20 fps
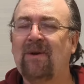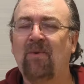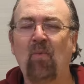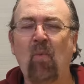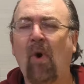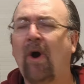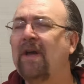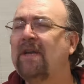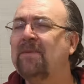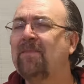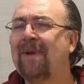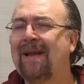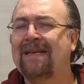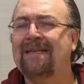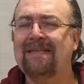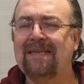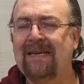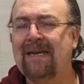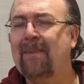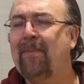white
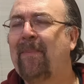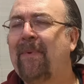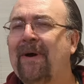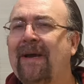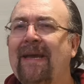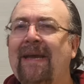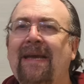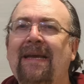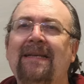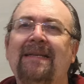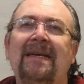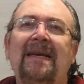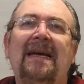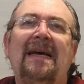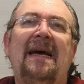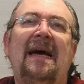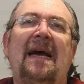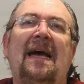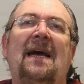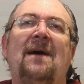plastic bucket,
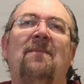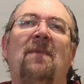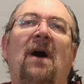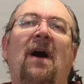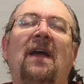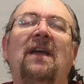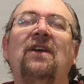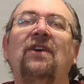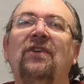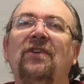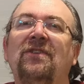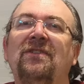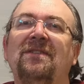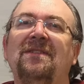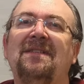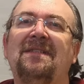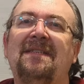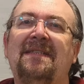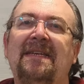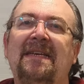I
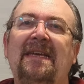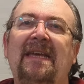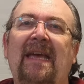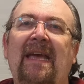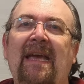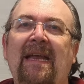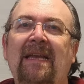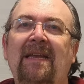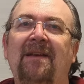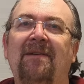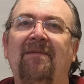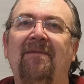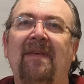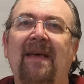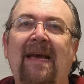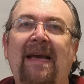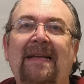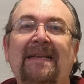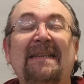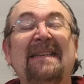couldn't see any of
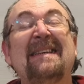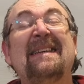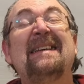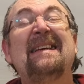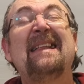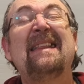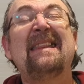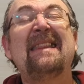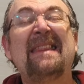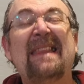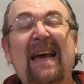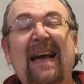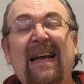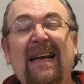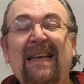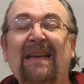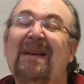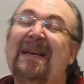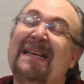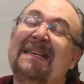that.
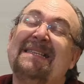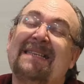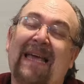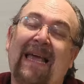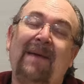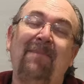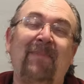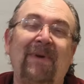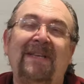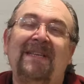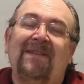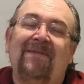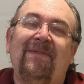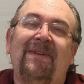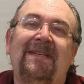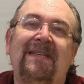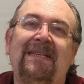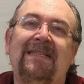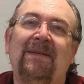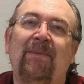That is a bit of a
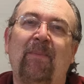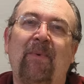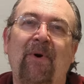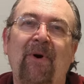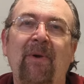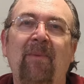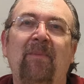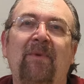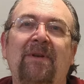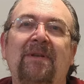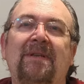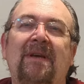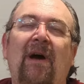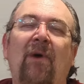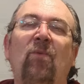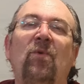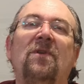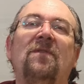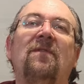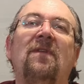disappointment. I
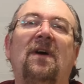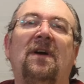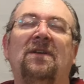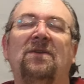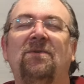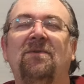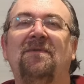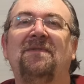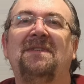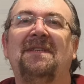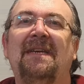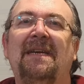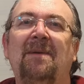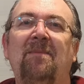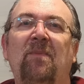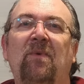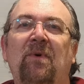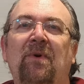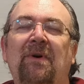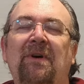would have liked to have seen
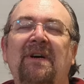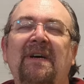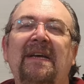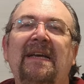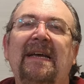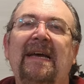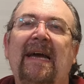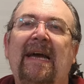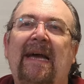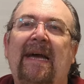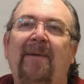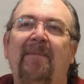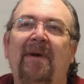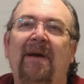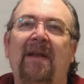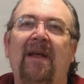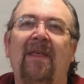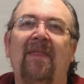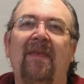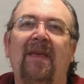more,
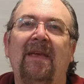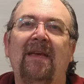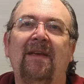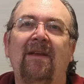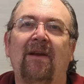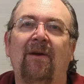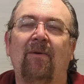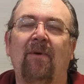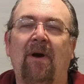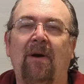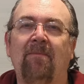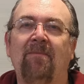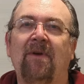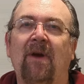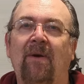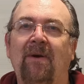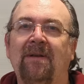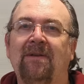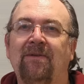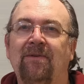and I think, you know, I'm
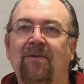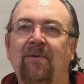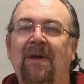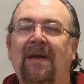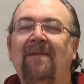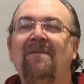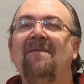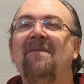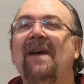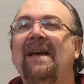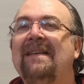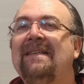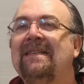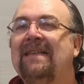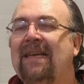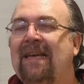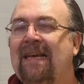going to invest